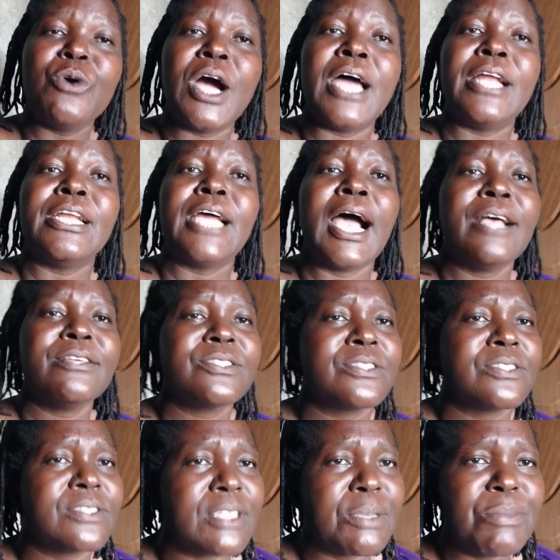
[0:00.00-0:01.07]
and
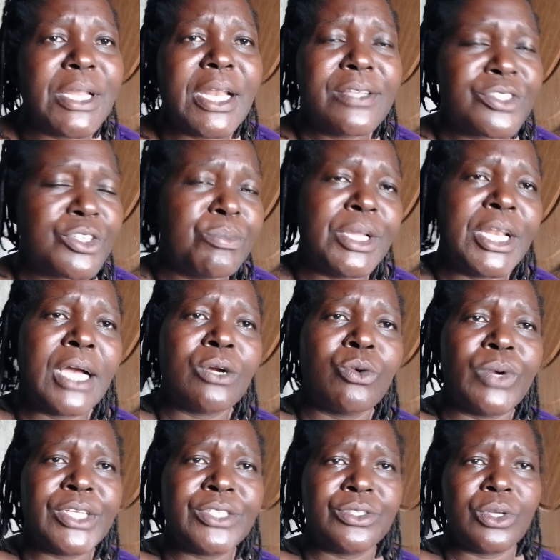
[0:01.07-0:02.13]
ask similar
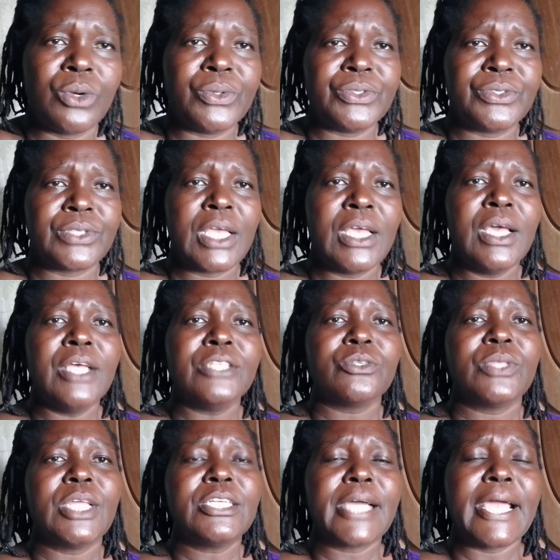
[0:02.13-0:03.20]
questions. So
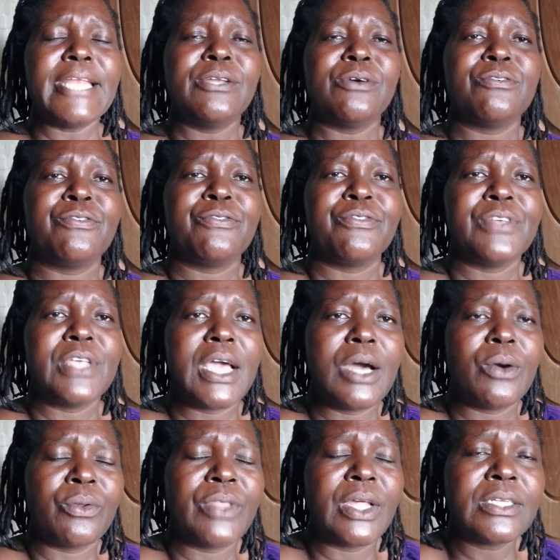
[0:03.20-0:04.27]
that kind of fear
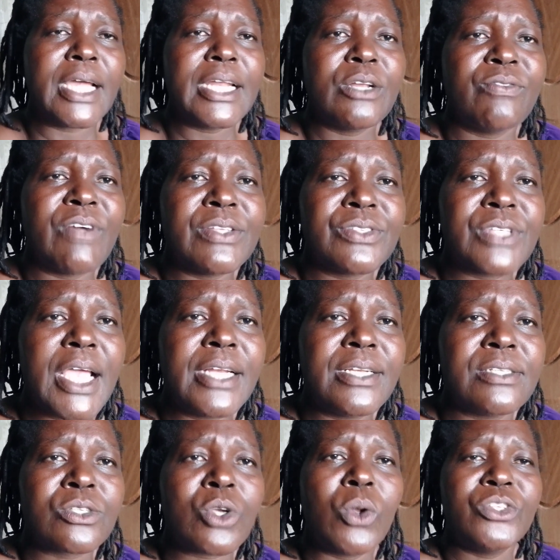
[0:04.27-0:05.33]
or that kind of anxiety
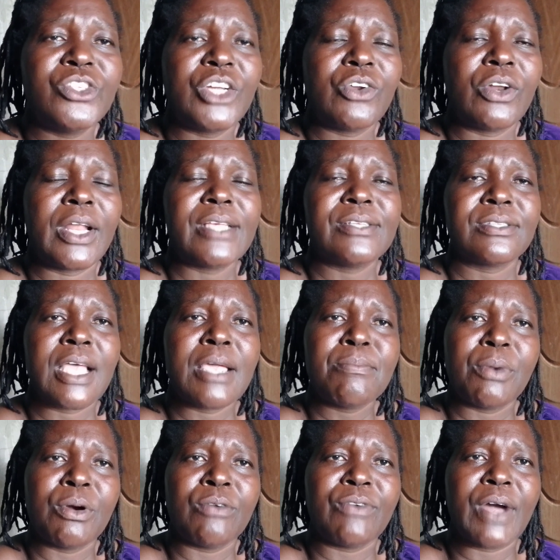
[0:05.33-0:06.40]
is called generalized type
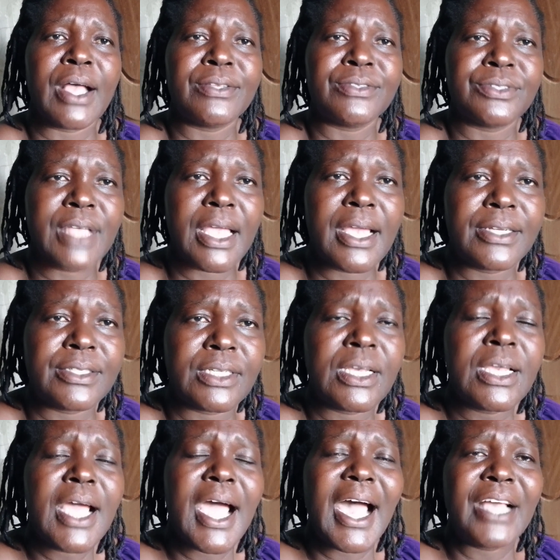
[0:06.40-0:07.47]
of anxiety.
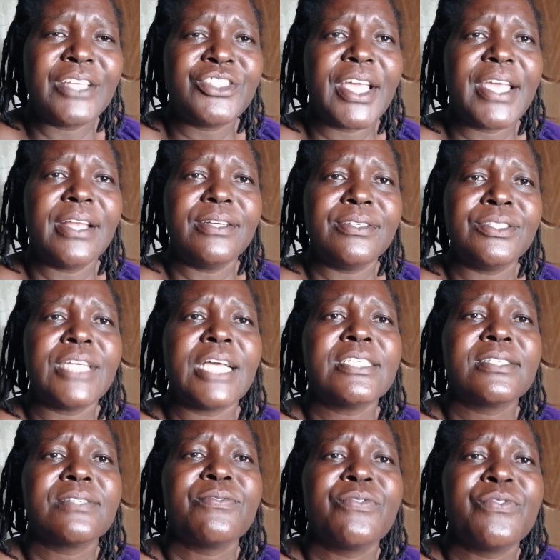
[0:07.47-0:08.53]
A child
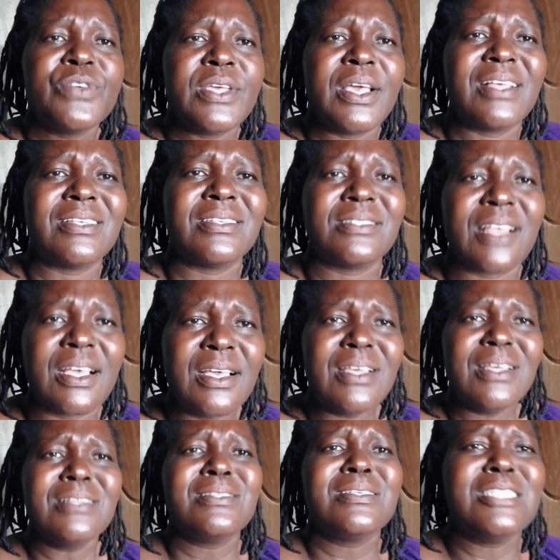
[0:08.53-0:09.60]
just fears
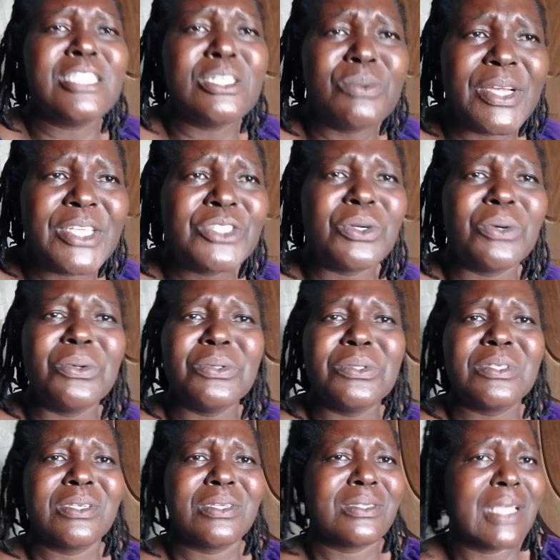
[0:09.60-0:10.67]

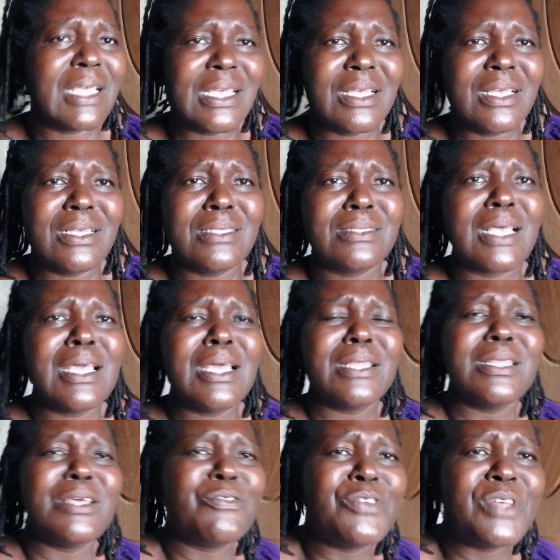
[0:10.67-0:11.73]
situations, things,
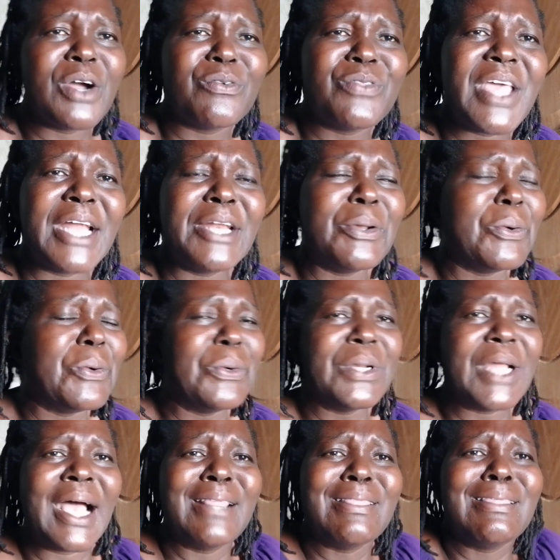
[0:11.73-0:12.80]
they fear of the
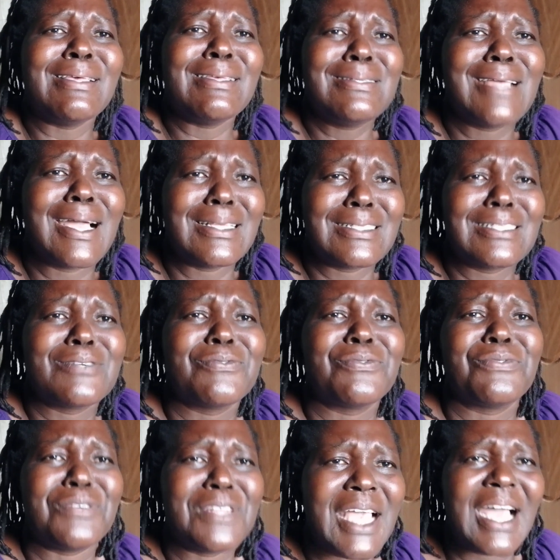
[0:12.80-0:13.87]
unknown, and they just
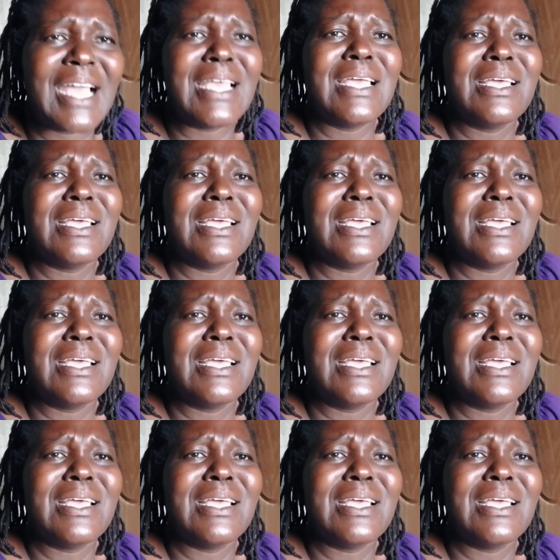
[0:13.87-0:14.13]
fear